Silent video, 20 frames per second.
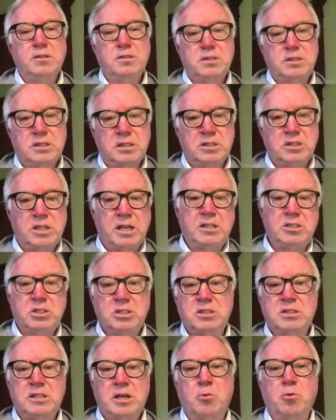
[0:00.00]

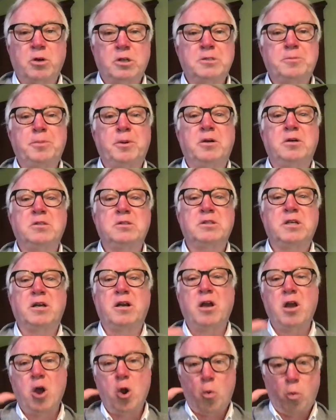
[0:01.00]
sensations that we're
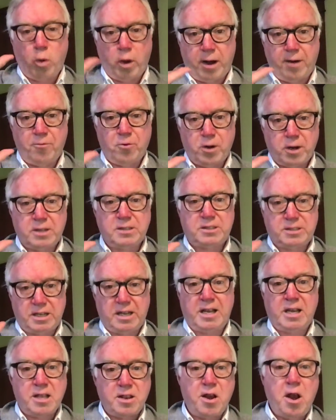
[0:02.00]
experiencing, whatever is
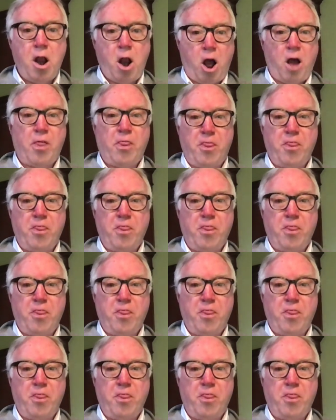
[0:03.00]
in